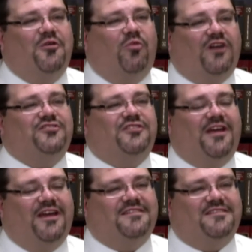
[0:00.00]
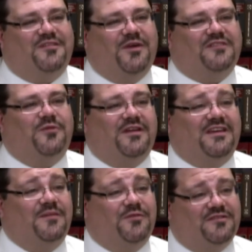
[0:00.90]
washing your hands is the best way to
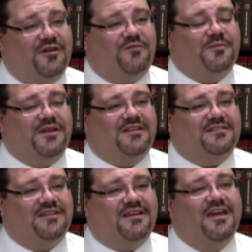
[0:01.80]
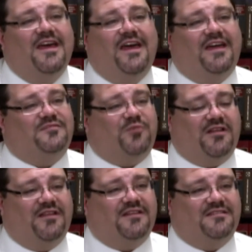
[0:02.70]
keep yourself from getting sick and
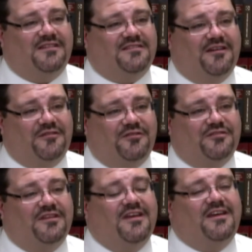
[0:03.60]
spreading that disease to others.